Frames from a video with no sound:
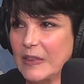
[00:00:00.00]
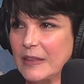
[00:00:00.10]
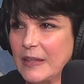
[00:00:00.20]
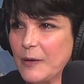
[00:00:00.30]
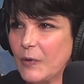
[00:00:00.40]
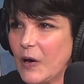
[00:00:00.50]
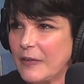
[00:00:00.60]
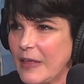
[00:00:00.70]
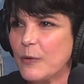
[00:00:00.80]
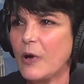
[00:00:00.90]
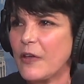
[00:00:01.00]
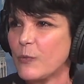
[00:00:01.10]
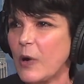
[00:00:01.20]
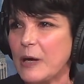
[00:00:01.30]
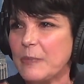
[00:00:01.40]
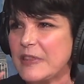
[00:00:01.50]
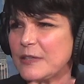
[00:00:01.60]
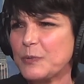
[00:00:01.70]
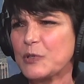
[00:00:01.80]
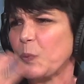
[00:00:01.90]
They were on the run, but
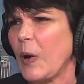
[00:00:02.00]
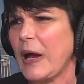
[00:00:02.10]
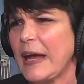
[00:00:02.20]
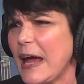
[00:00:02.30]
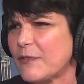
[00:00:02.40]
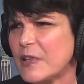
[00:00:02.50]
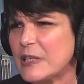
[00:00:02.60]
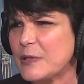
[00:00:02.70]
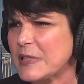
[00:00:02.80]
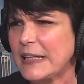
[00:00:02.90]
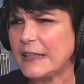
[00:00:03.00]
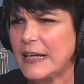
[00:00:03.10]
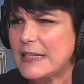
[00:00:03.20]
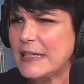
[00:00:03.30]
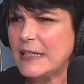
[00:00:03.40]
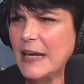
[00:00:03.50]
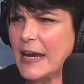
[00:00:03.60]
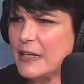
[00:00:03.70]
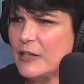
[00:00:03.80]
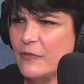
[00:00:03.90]
this was way after. This was like
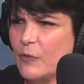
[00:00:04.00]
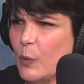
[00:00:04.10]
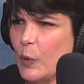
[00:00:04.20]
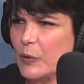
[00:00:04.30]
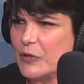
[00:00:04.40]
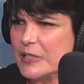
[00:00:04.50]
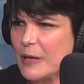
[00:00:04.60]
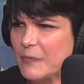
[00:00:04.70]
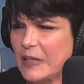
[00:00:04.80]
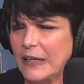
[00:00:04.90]
1994 or something.